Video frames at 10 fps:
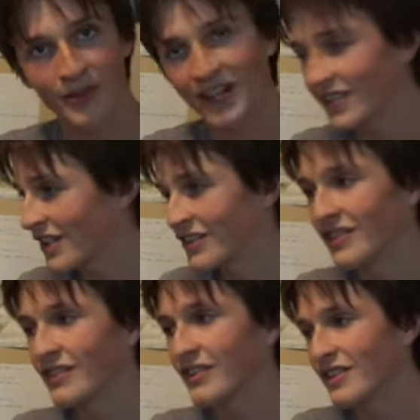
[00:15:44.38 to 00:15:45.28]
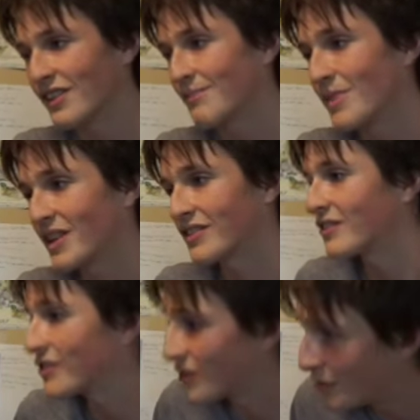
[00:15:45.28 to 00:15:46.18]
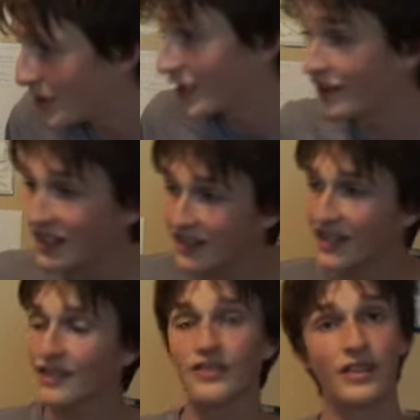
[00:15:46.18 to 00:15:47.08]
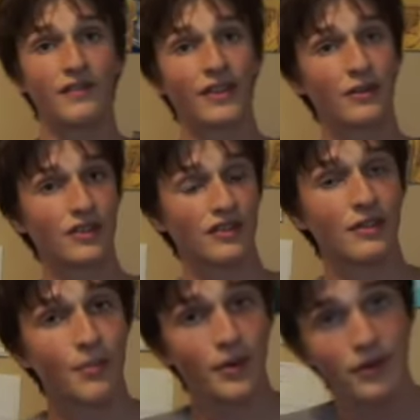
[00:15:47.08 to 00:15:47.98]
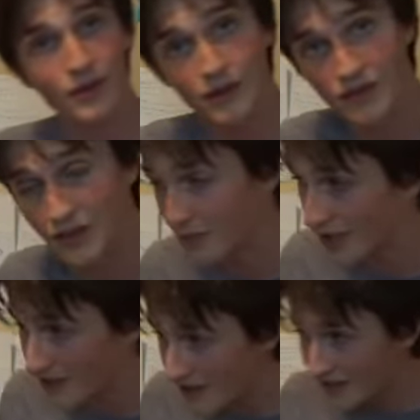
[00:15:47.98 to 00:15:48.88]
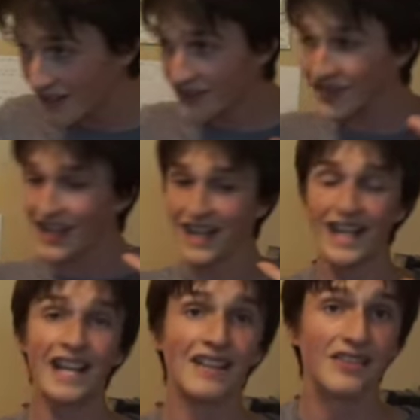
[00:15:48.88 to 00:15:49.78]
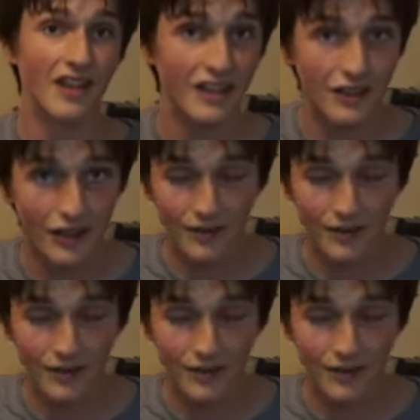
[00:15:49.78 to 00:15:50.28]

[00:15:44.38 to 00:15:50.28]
It doesn't look good because there's so many details. Even though it's a simple logo, there's so many details, it's not good.